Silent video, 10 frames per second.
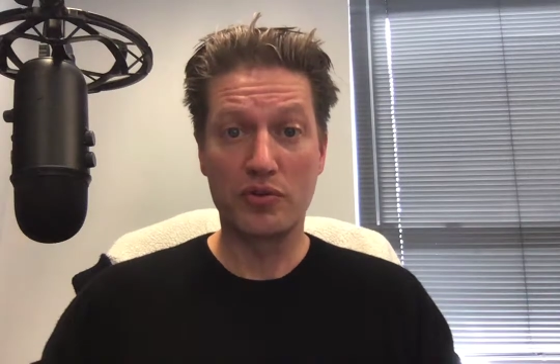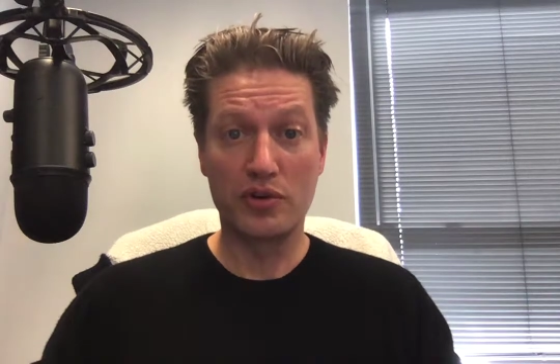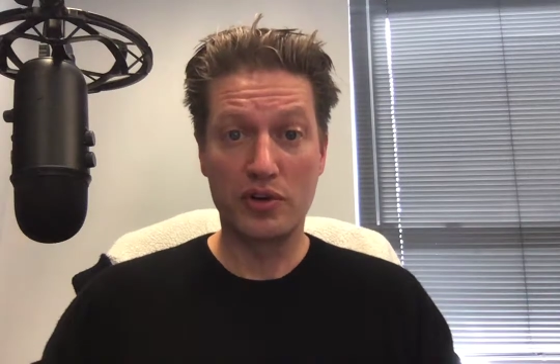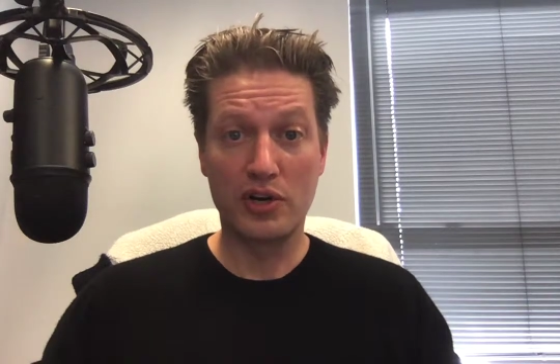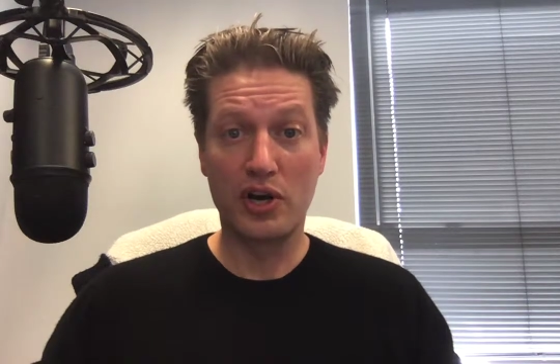
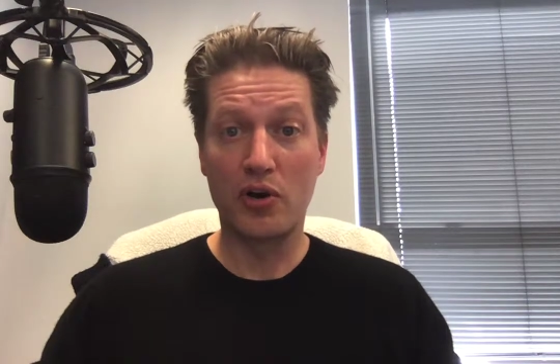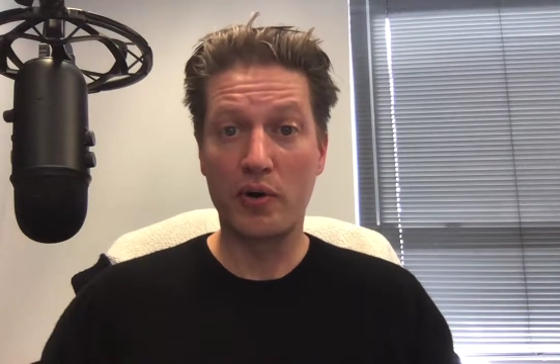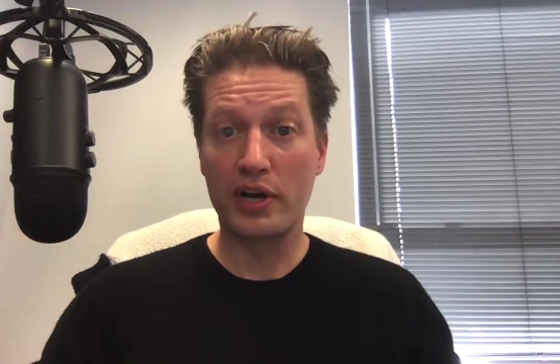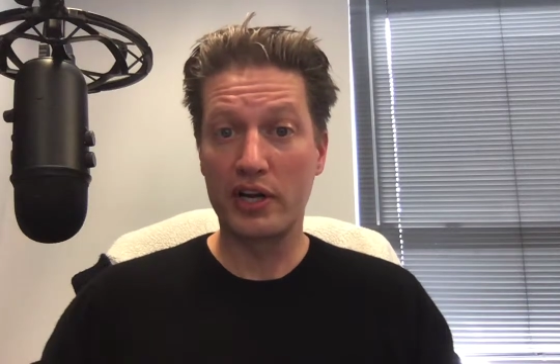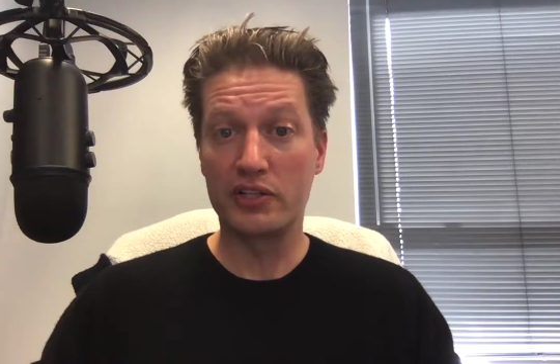know
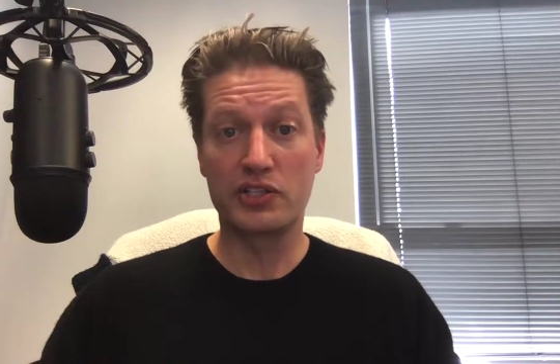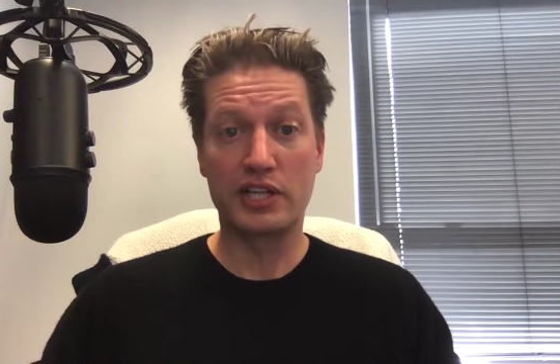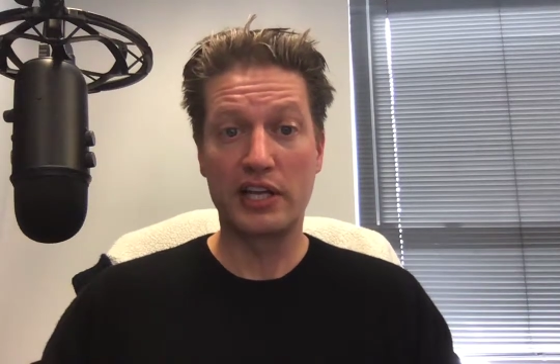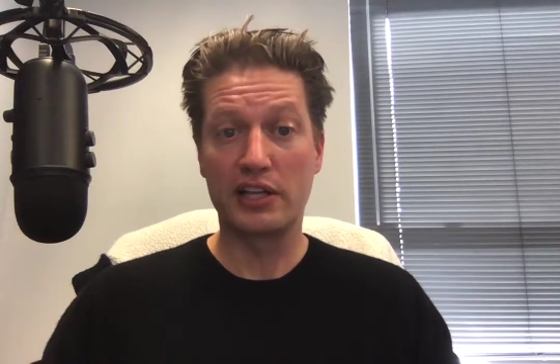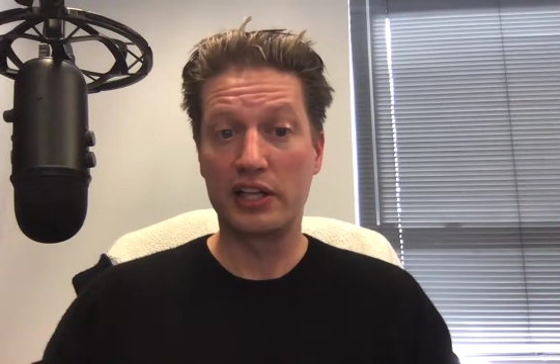and
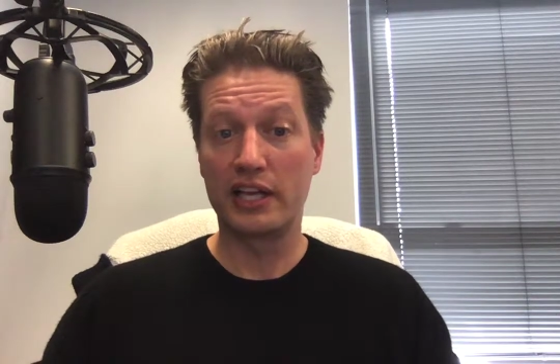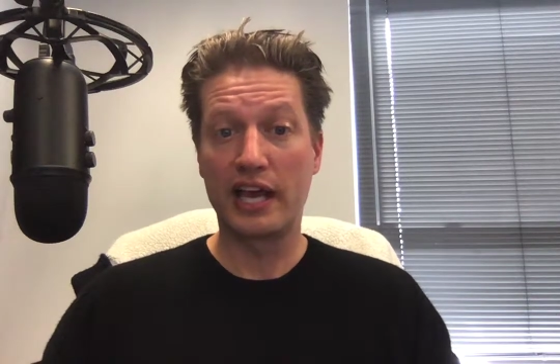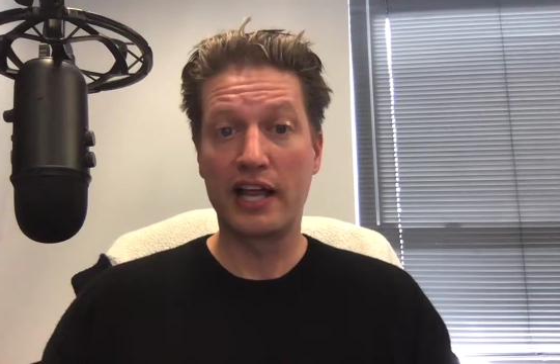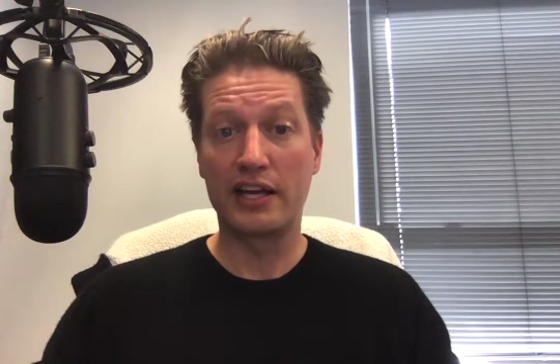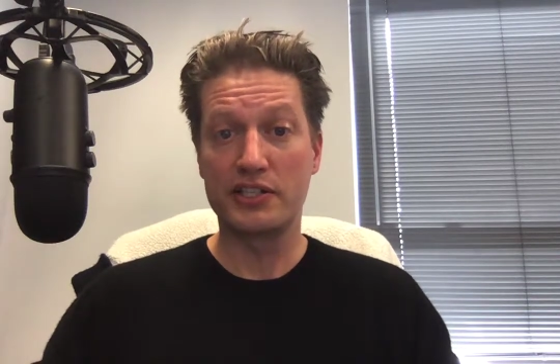understand the
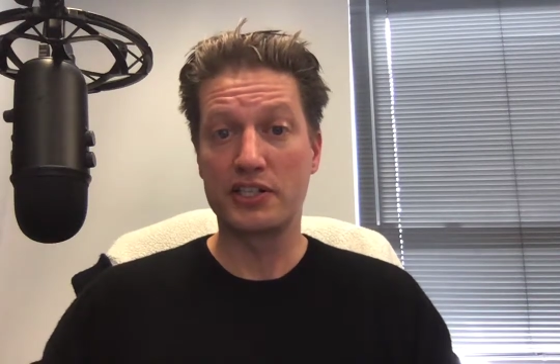legalities.